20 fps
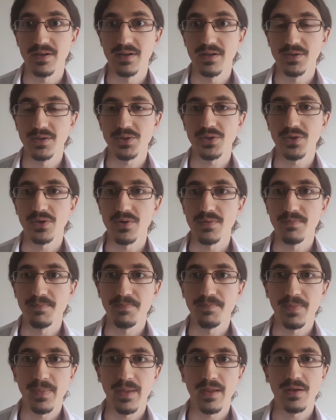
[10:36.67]
So
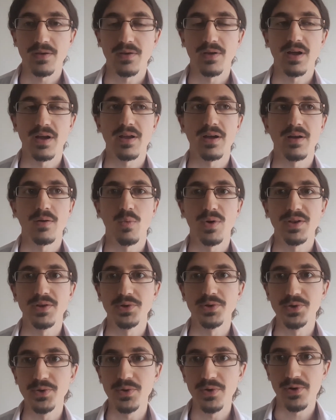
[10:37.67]
you gotta, when you
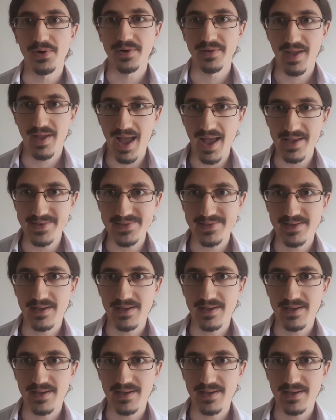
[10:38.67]
do your task,